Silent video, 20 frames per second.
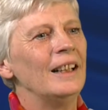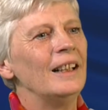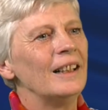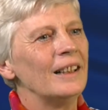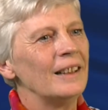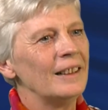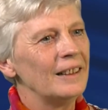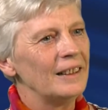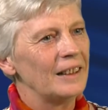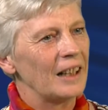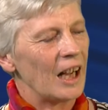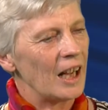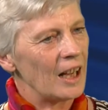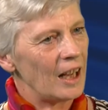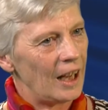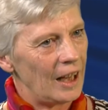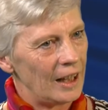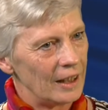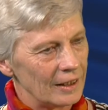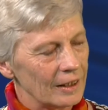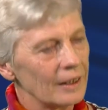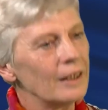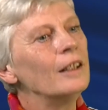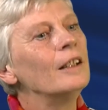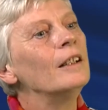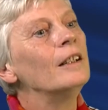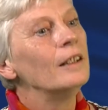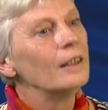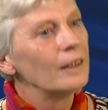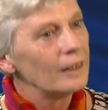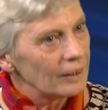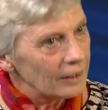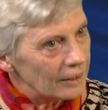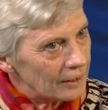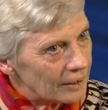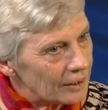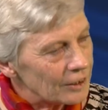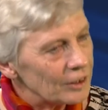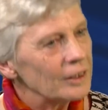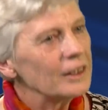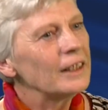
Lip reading: In a country of free speech?